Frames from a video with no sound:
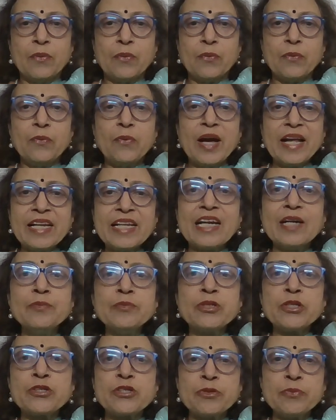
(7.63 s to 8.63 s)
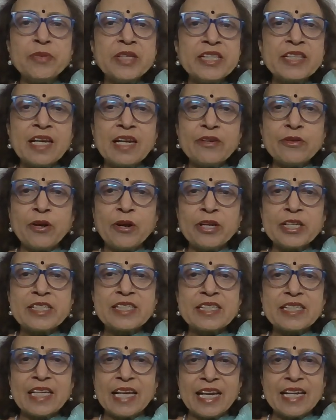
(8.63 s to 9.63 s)
Welcome to Sumita
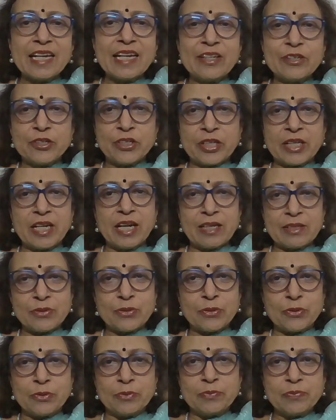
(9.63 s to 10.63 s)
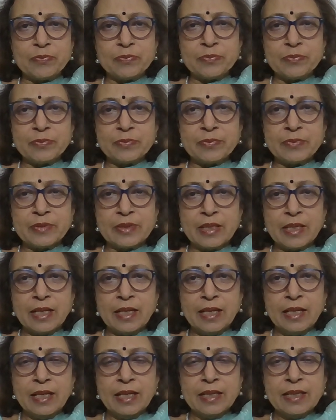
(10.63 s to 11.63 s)
Roy's English classroom.
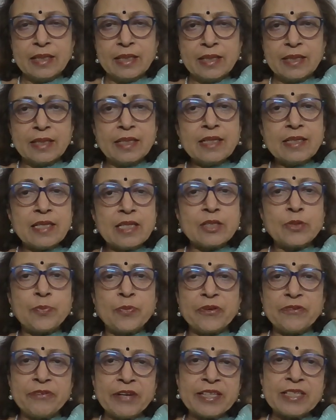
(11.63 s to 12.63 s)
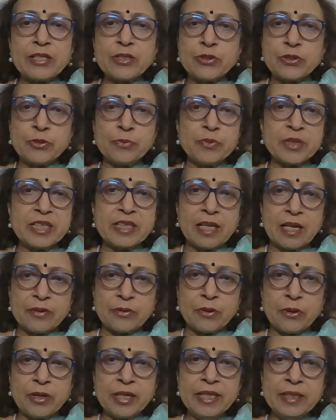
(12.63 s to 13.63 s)
This is Professor Sumita
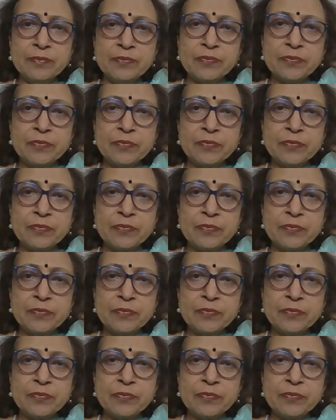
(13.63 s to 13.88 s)
Roy,